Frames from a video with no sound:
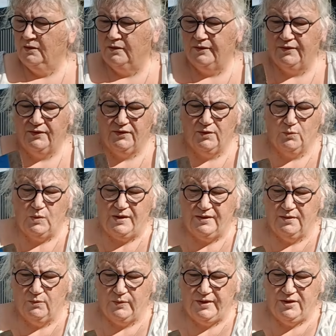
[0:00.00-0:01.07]
This is the
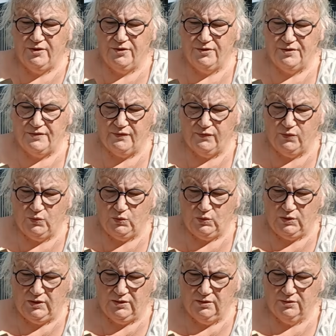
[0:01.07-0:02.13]
one that we use
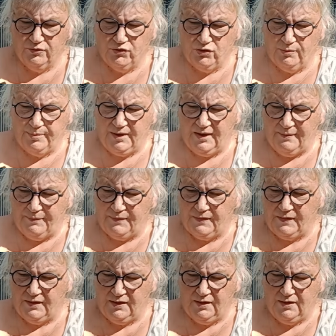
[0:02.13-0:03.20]
for chopping up
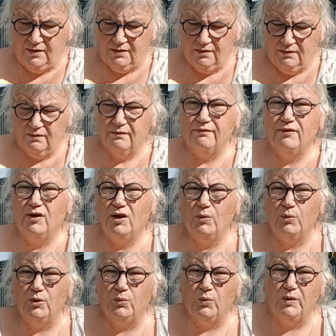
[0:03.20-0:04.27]
the
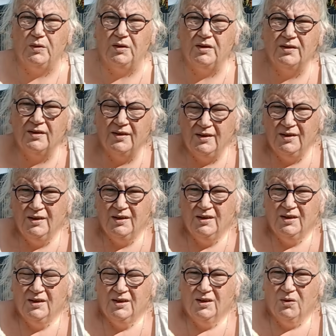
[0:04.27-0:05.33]
firewood when
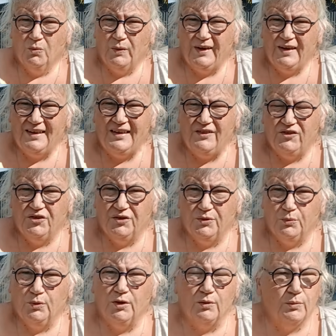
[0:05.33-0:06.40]
we need
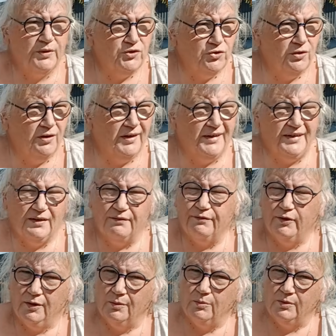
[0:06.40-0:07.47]
to, where we try and get
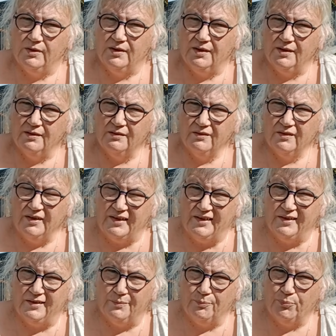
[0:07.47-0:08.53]
firewood that
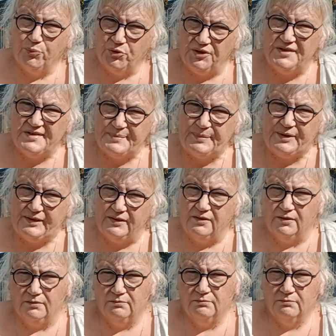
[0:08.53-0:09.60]
is pre-split
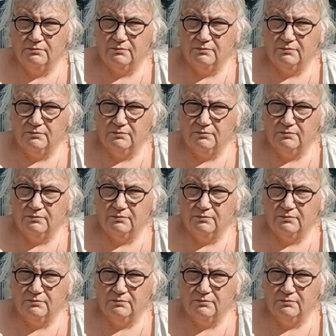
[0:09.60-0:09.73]
and